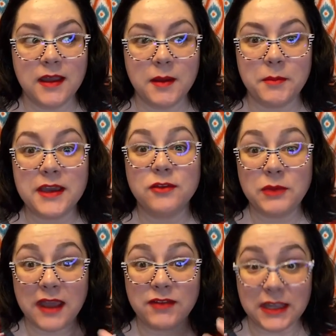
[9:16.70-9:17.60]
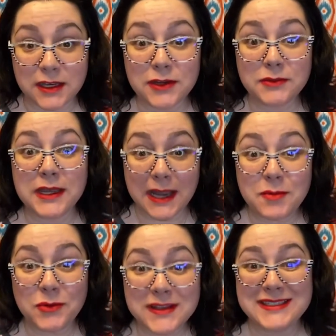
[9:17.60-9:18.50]
Because we have an
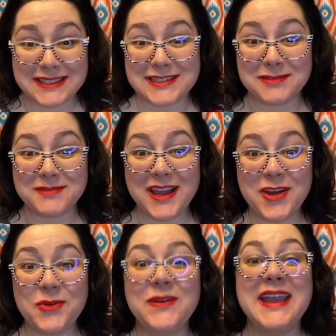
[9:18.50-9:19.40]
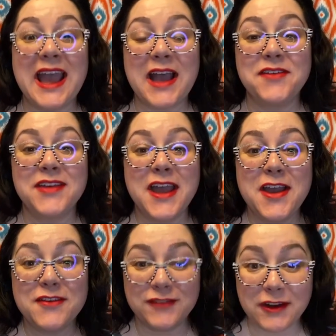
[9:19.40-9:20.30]
endocannabinoid system. We have
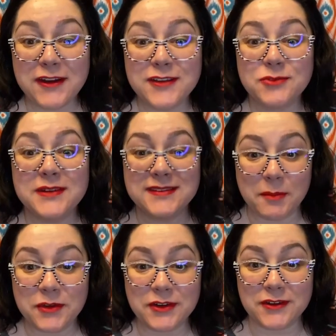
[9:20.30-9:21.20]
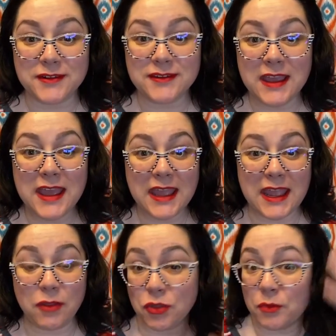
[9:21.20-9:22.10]
various receptors
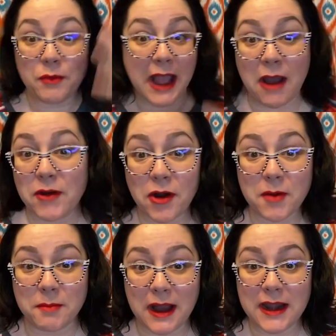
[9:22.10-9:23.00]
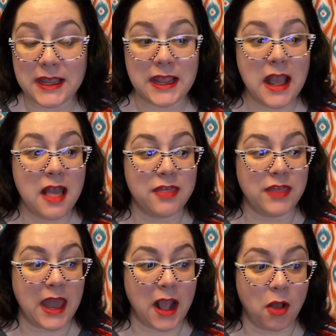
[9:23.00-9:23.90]
throughout our body
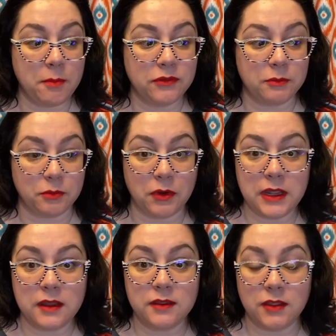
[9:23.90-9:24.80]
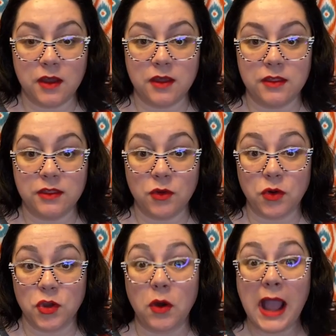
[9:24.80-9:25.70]
that helps bring
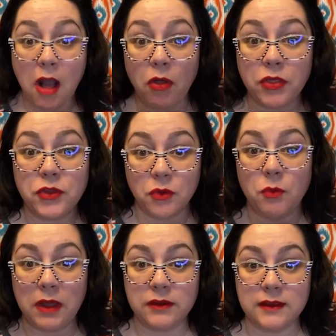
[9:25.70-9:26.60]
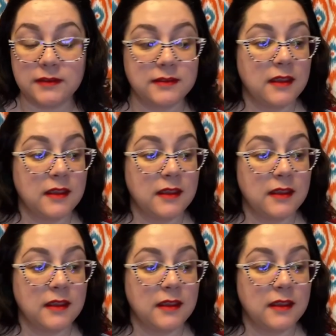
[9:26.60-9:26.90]
your health, your wellness